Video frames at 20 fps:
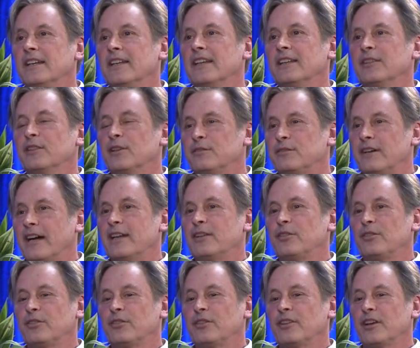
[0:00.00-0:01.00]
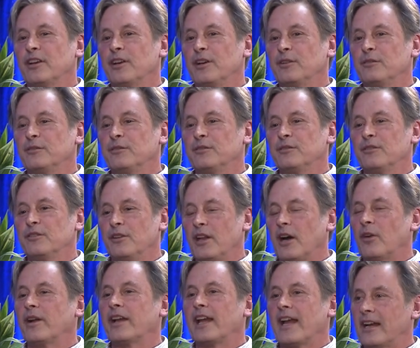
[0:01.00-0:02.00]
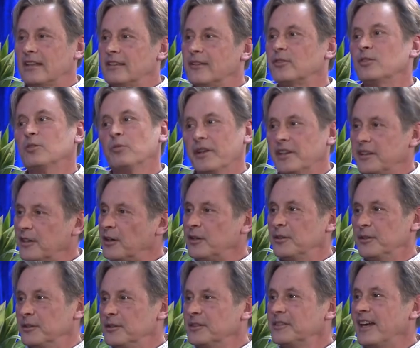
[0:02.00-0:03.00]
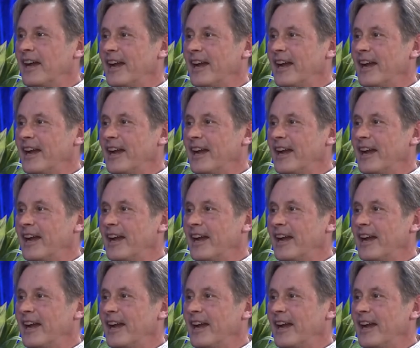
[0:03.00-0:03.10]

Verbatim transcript: in the face of knowing how little we know.